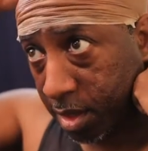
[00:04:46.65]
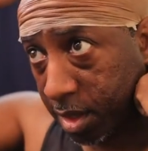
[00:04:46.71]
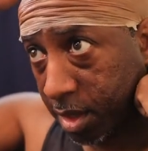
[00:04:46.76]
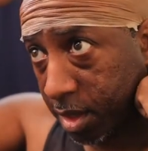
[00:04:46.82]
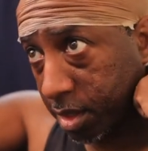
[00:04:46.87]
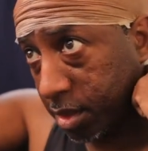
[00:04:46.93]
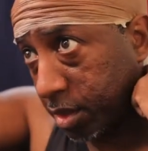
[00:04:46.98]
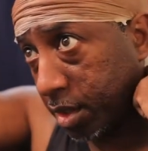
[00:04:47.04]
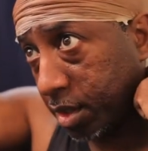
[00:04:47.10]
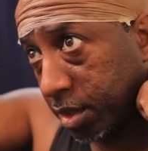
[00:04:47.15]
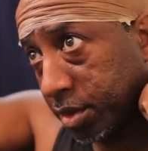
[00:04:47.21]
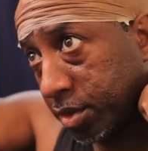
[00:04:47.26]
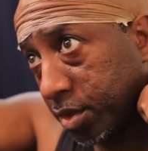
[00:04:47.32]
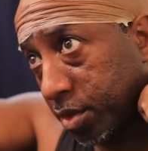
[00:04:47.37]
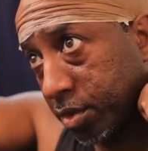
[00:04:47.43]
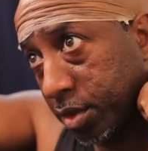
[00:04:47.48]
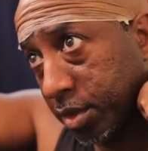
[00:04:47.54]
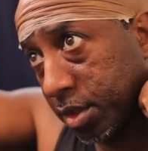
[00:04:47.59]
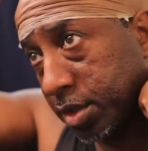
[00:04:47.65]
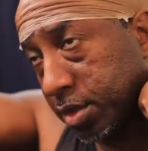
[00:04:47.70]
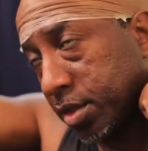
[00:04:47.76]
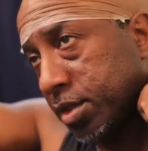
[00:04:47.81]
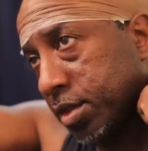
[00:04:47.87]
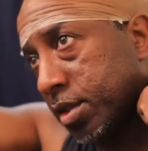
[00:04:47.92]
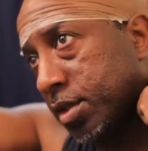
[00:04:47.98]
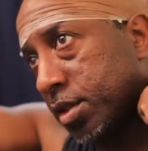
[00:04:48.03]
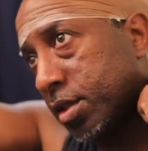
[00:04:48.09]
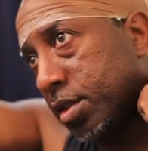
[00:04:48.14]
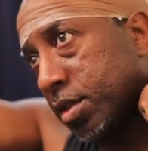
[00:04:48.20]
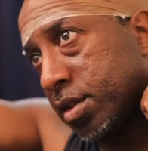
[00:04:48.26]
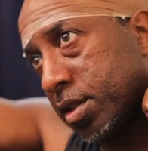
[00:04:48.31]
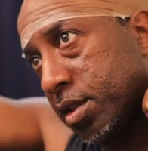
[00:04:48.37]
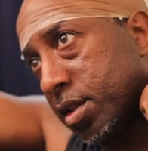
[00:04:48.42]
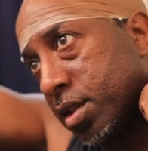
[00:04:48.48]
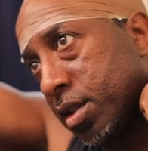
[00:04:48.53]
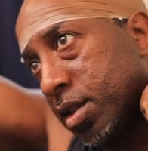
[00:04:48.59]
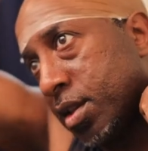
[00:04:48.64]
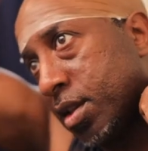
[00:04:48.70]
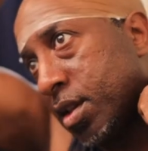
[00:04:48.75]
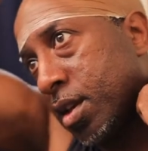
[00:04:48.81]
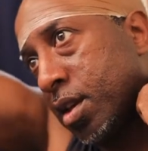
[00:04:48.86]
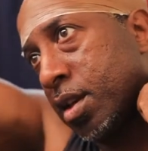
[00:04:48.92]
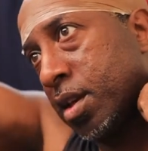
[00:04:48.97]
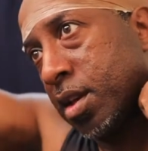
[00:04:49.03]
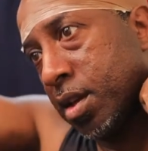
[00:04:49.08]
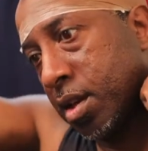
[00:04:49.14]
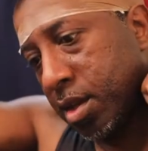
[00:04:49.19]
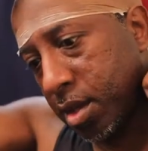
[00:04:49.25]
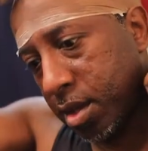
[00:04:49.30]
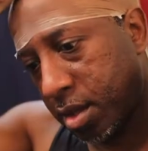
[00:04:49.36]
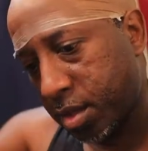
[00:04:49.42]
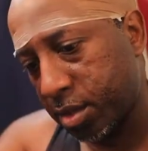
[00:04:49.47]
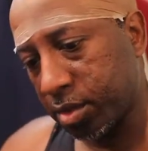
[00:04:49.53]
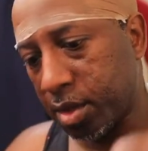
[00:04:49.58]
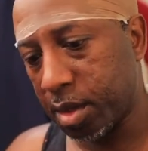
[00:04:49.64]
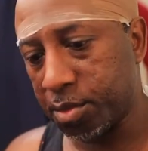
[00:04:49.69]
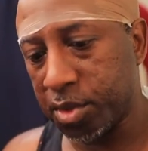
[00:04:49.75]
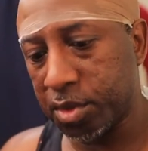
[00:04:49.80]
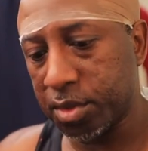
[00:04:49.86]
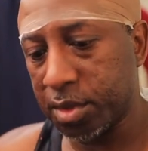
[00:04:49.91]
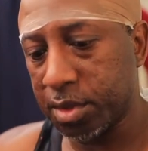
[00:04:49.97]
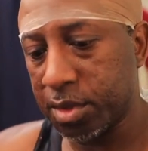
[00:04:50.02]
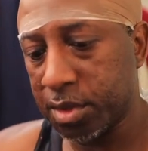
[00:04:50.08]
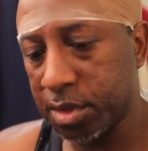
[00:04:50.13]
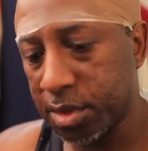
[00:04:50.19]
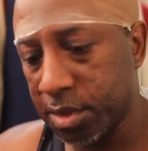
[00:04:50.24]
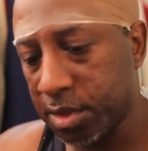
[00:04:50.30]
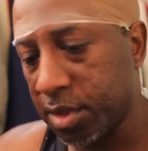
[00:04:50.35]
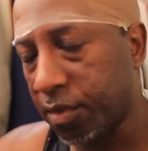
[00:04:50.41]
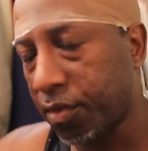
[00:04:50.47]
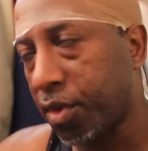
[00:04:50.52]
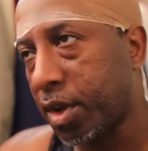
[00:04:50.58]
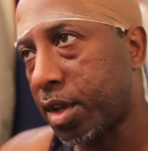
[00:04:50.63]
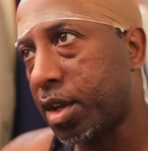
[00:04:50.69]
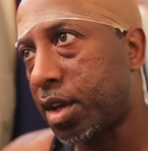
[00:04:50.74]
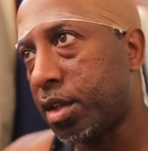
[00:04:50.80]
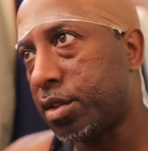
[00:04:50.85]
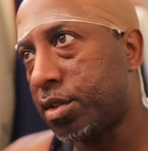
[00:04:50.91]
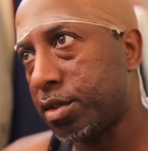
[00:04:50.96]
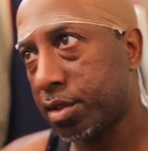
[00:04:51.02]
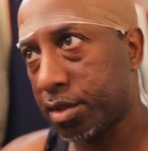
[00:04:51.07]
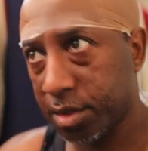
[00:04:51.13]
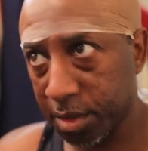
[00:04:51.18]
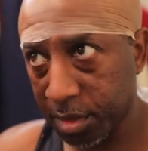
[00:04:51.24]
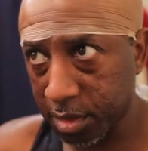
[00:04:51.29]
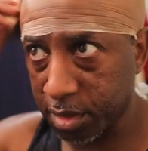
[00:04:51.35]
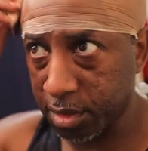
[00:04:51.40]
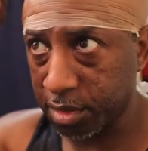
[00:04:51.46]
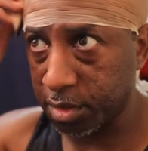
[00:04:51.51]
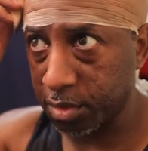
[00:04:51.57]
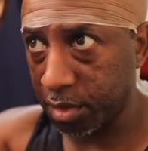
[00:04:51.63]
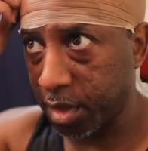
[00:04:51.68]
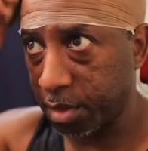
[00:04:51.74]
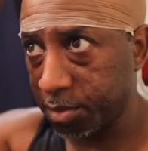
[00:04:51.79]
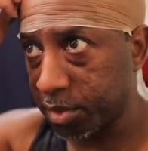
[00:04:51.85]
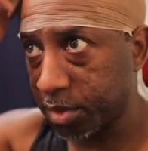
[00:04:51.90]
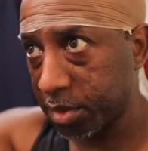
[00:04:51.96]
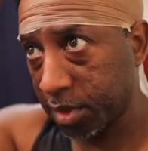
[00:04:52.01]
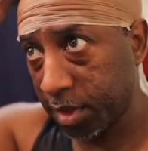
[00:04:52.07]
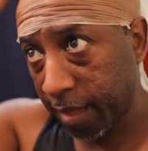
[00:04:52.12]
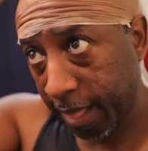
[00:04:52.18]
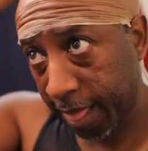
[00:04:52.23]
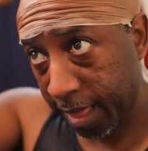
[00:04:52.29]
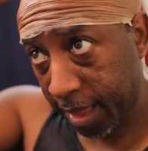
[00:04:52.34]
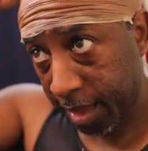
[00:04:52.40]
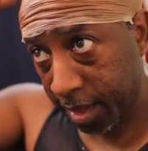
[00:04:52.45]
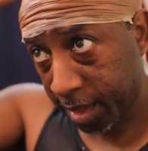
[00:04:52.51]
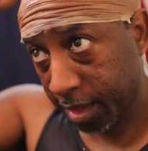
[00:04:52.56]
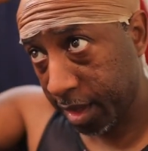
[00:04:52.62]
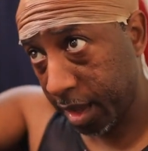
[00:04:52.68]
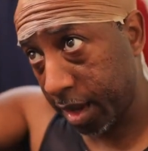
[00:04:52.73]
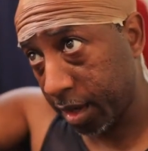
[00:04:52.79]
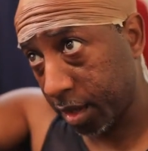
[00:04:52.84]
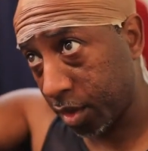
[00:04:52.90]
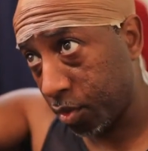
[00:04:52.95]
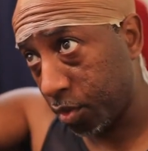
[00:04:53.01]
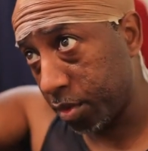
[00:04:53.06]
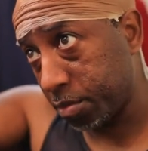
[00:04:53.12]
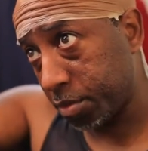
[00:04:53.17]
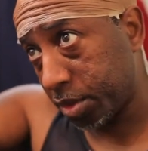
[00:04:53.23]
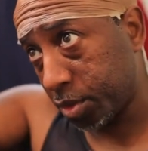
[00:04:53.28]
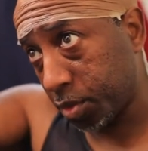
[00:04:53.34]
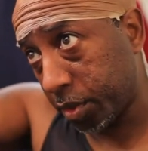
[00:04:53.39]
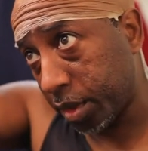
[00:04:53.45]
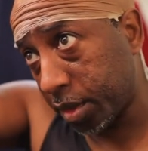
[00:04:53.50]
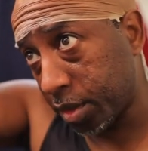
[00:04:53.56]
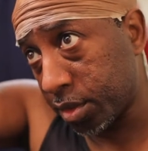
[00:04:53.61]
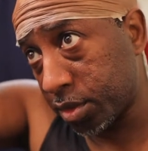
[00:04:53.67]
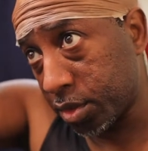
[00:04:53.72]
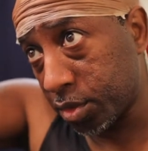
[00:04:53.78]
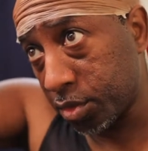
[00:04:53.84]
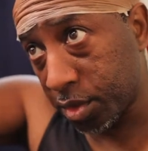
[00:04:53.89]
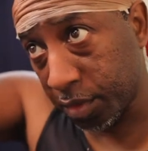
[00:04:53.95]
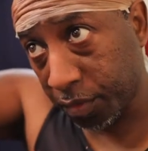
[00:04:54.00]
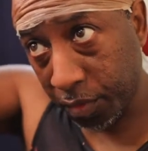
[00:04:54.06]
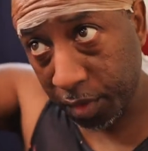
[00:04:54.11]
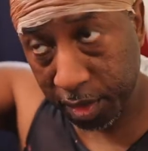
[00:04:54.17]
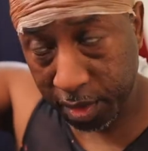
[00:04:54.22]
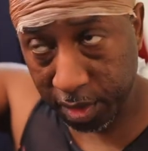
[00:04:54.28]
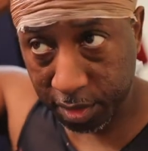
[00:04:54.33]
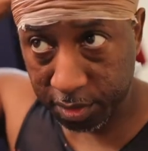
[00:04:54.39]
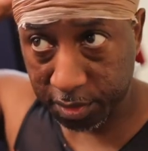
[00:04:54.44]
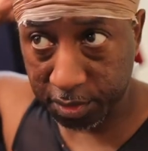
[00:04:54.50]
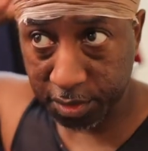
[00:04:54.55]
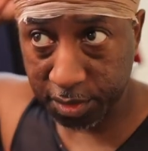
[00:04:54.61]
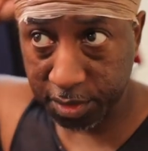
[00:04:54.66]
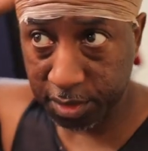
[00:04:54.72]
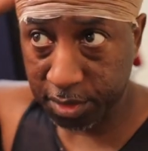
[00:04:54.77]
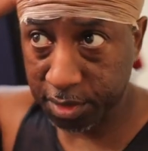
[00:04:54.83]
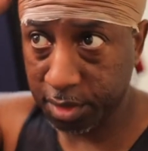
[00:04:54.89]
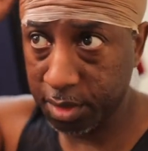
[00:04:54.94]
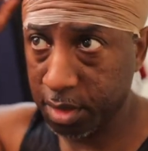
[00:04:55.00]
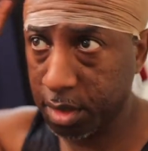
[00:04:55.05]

and get a certain consistency. So I'm using different colors, I'm kind of going between the two different colors.